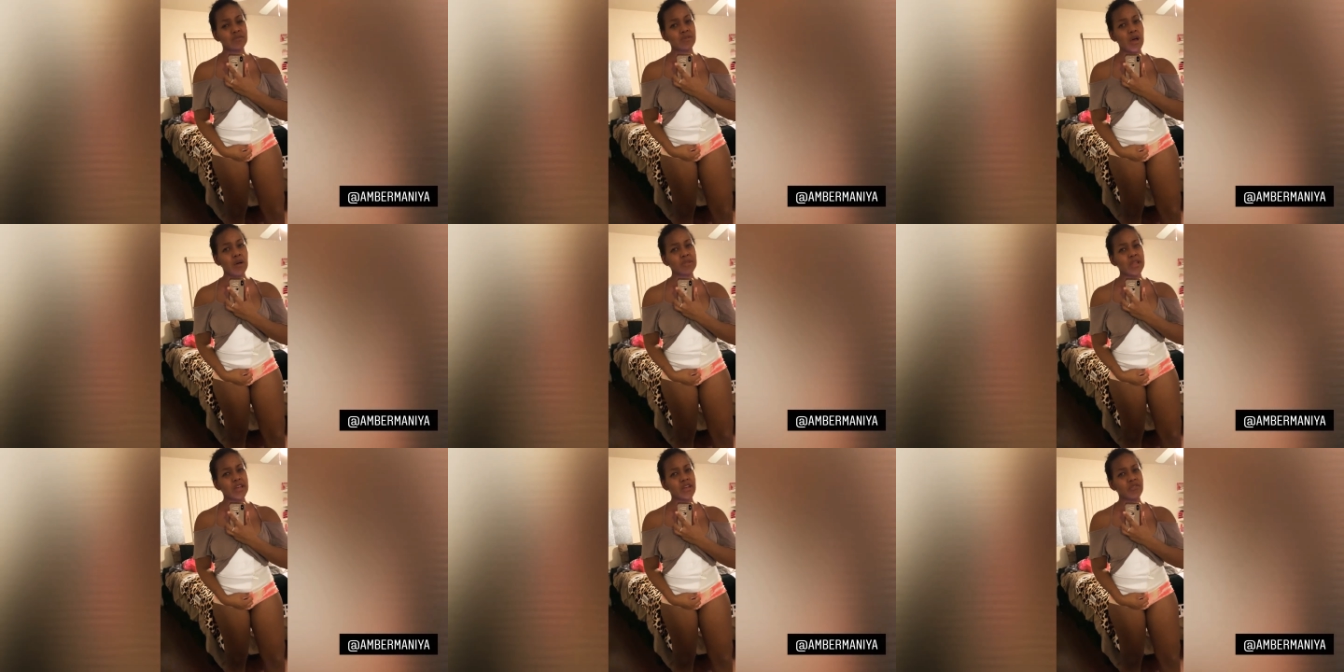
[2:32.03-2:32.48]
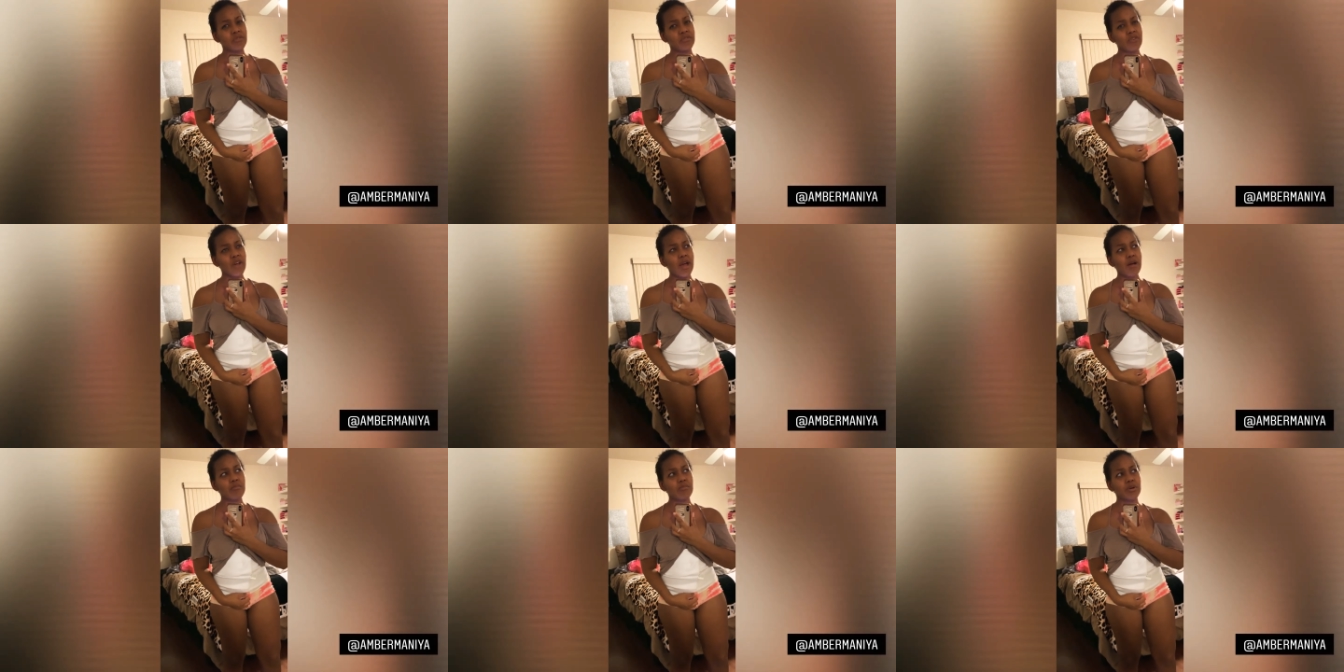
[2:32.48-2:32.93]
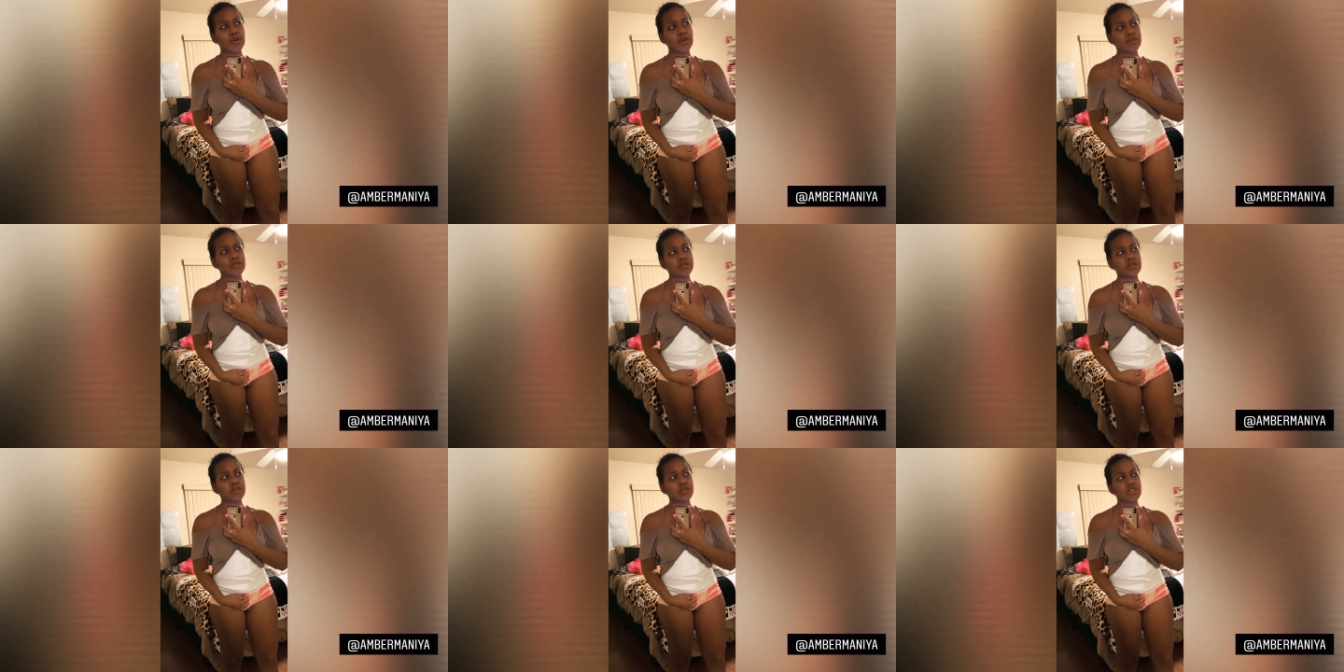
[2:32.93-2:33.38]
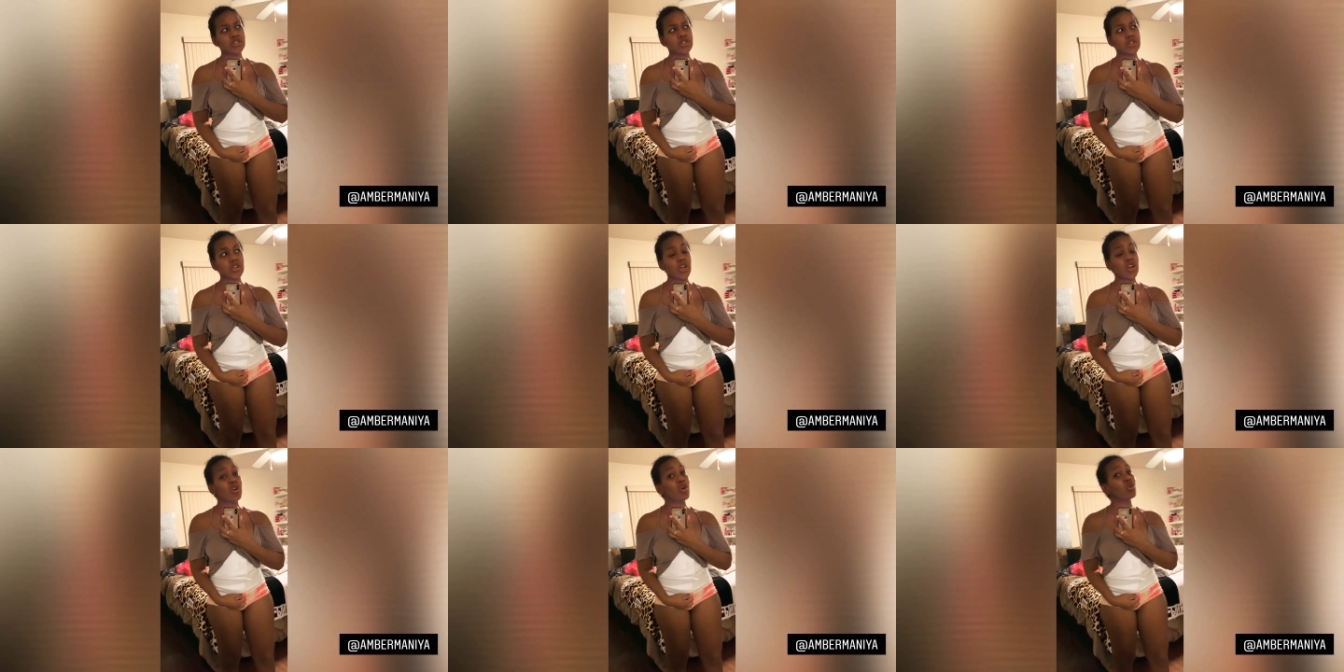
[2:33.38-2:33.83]
I'm like a fat person
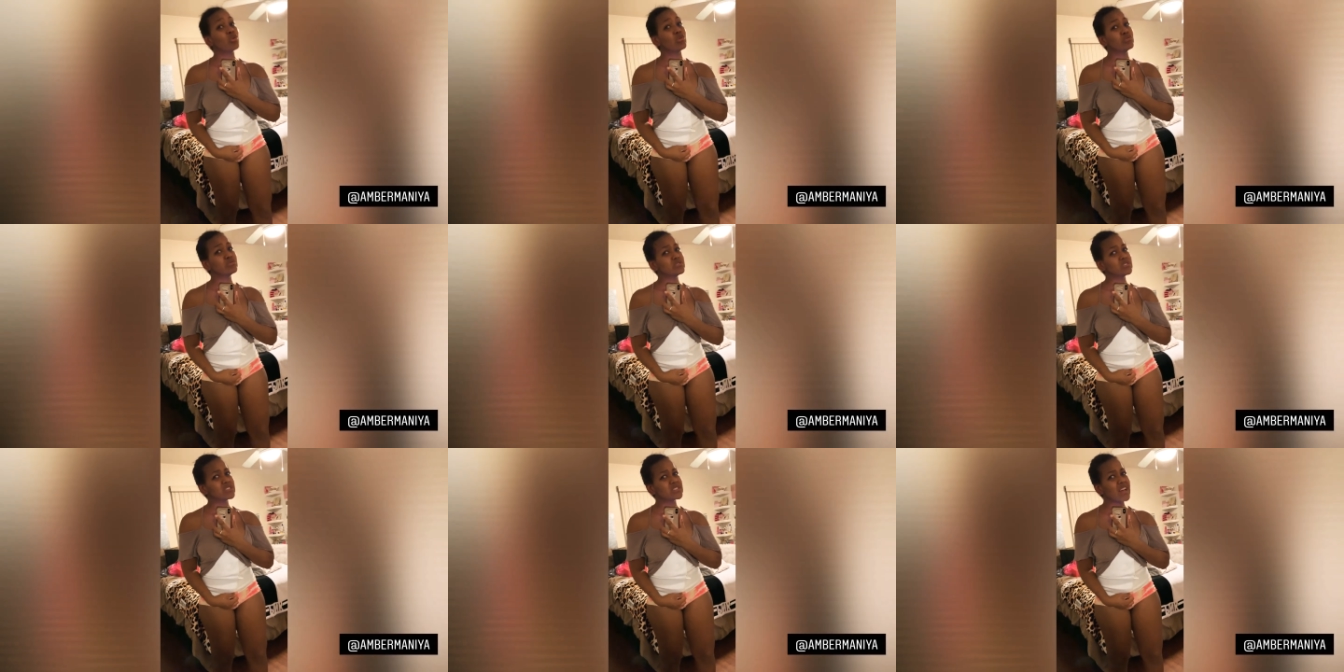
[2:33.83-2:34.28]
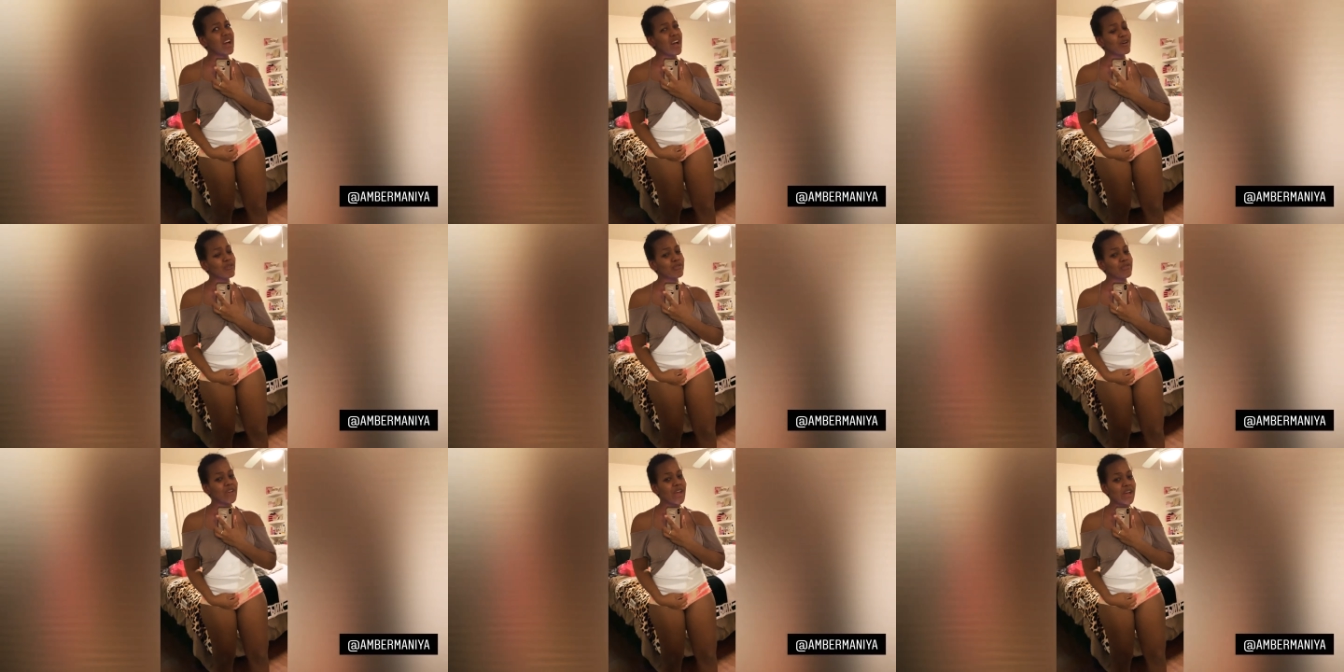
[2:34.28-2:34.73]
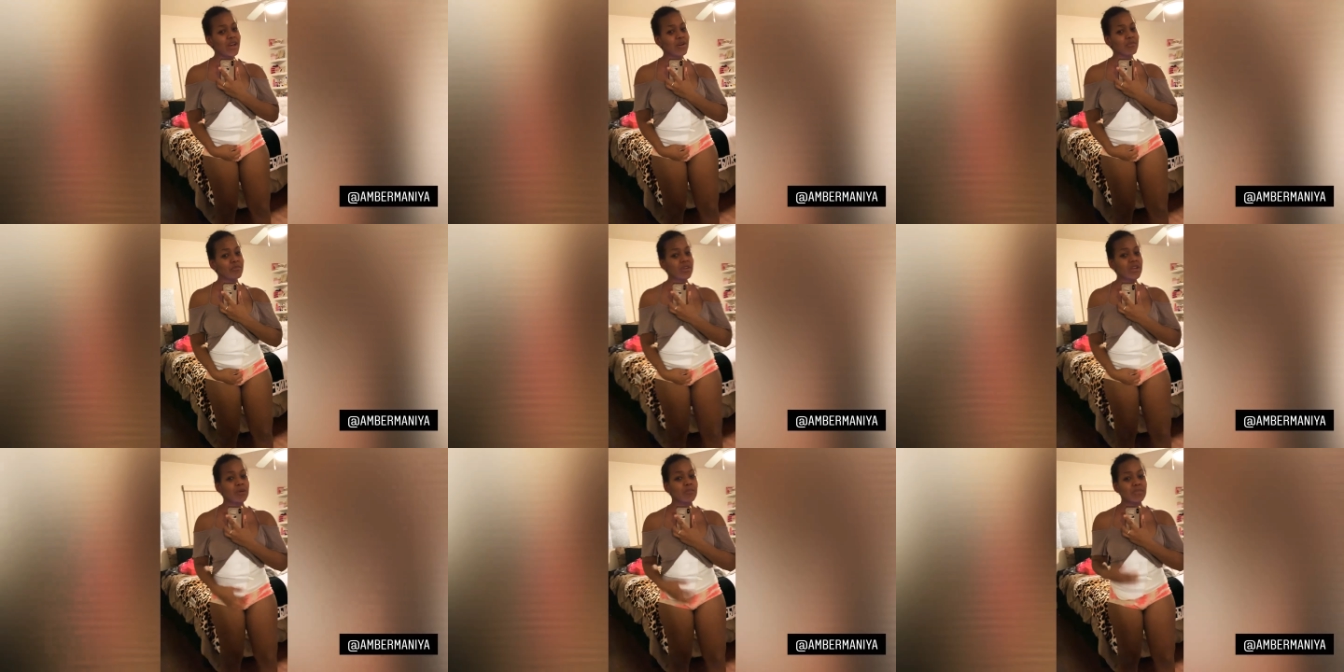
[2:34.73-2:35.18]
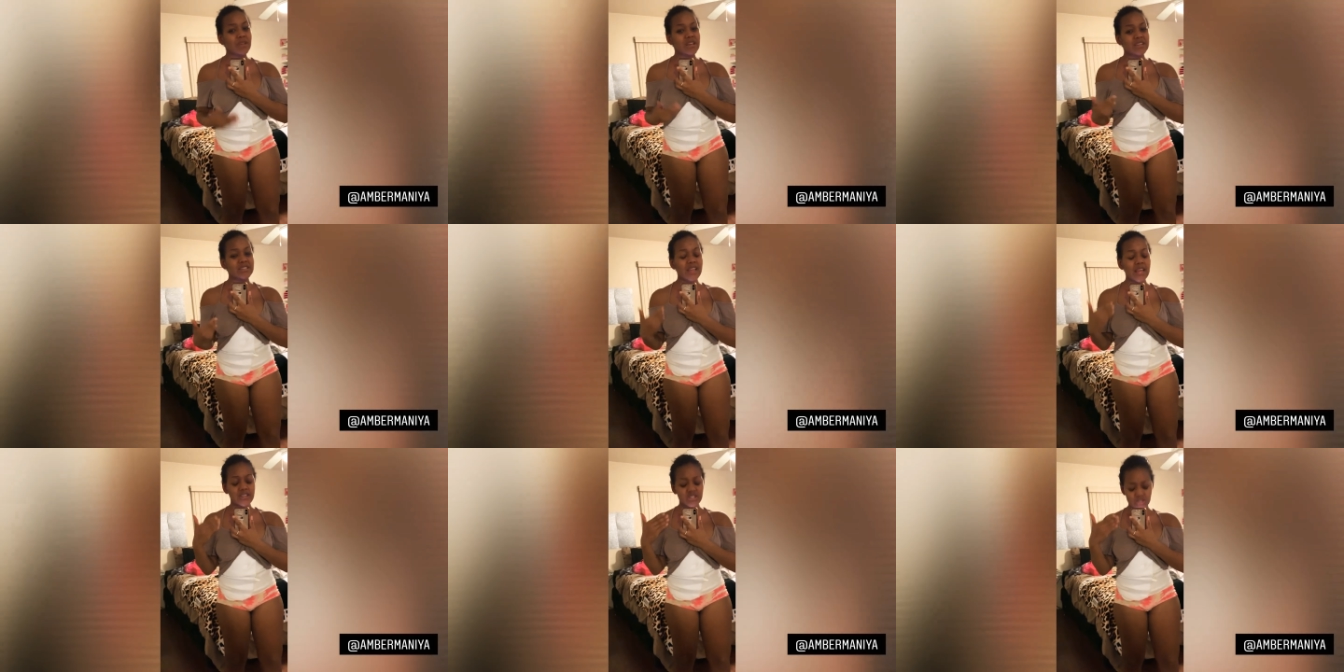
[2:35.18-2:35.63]
who's not fat
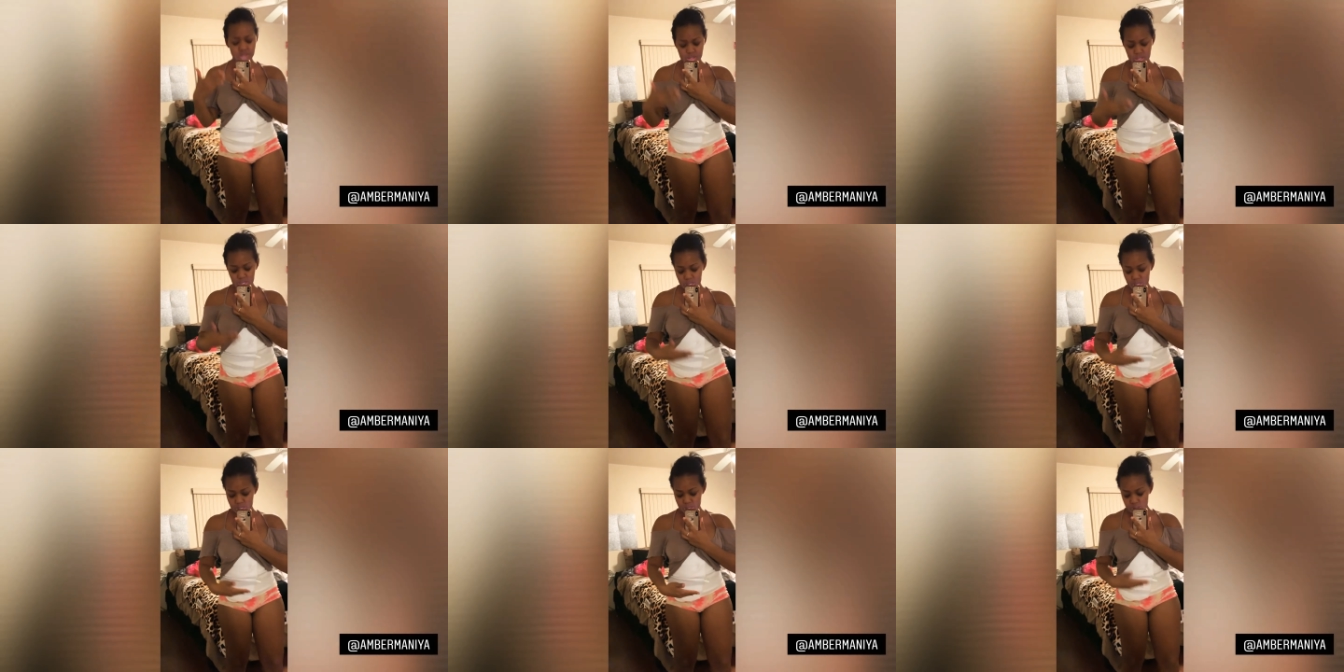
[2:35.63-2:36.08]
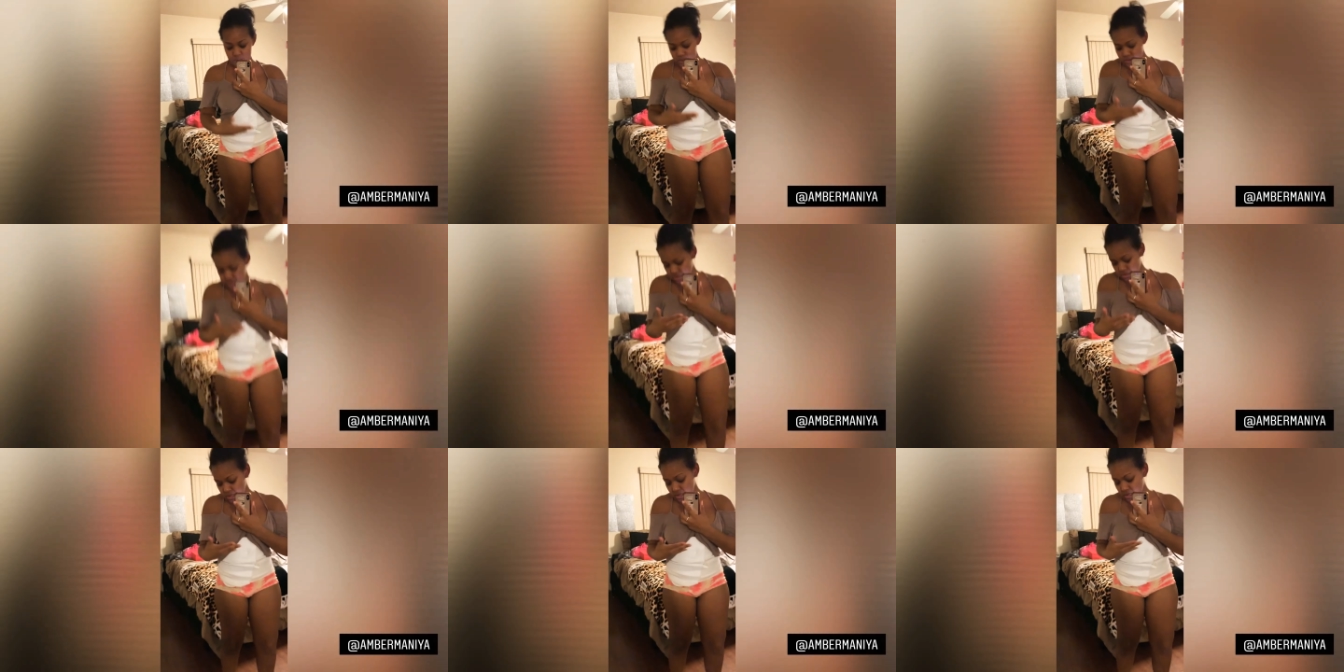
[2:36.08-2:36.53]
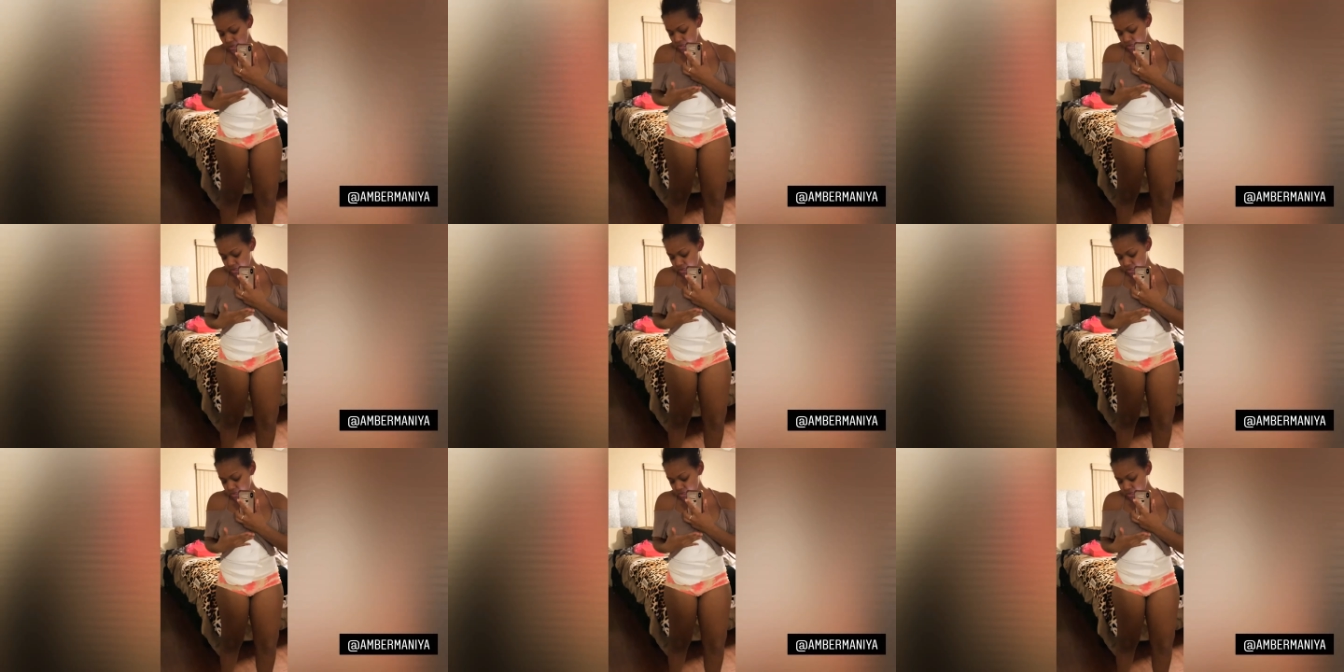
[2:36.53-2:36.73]
because I just can't see.